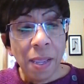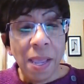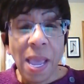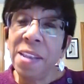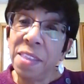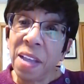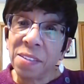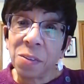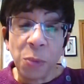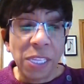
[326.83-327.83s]
And
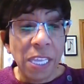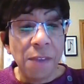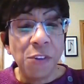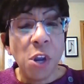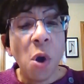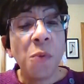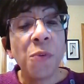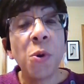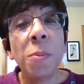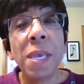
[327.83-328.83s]
thus we leave no
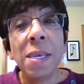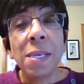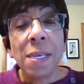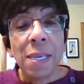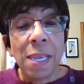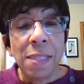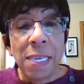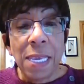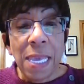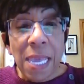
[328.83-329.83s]
room in
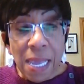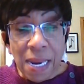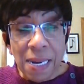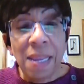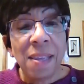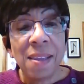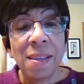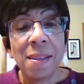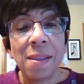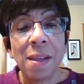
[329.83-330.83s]
the inn
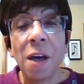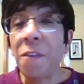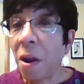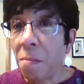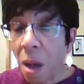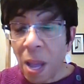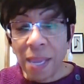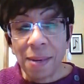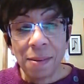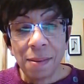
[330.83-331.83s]
of our
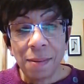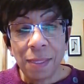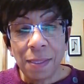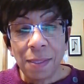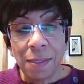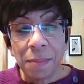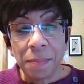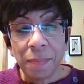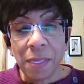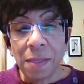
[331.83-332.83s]
mind,
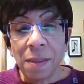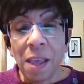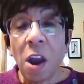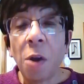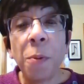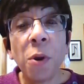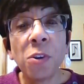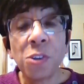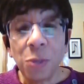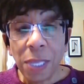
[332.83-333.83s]
our
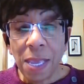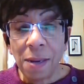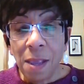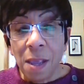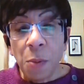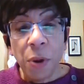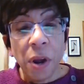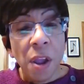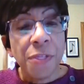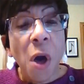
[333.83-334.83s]
personal inn where
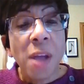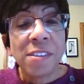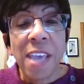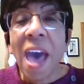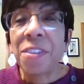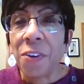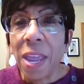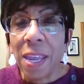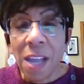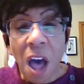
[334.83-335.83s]
thoughts gather
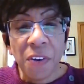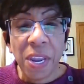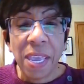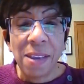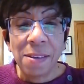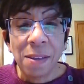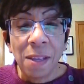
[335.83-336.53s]
and congregate.